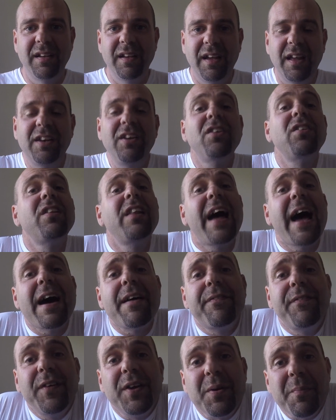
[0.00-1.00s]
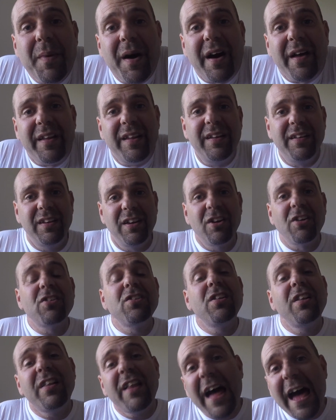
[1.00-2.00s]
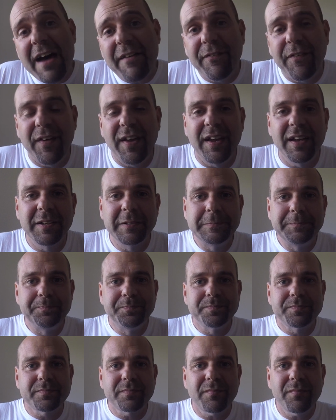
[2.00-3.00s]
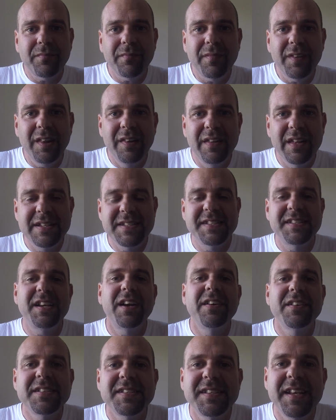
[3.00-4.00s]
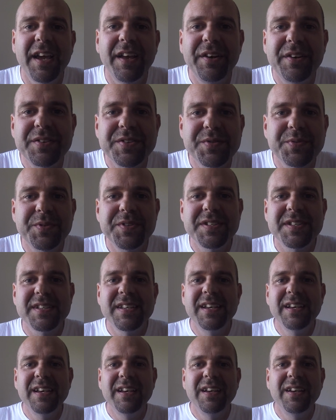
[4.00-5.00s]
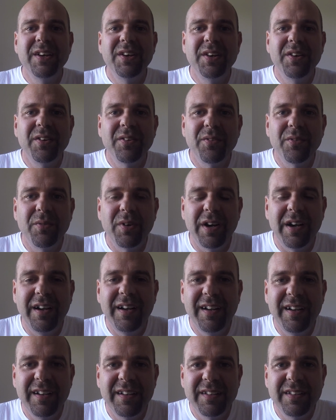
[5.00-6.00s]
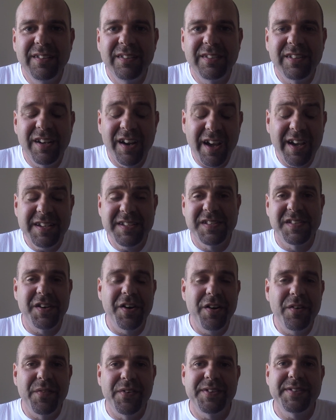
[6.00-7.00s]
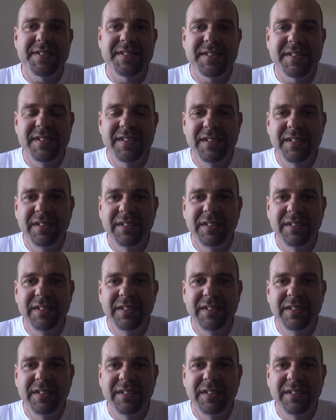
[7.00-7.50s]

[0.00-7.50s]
And you're laughing about it. You're laughing that Sarah Sanders was denied service.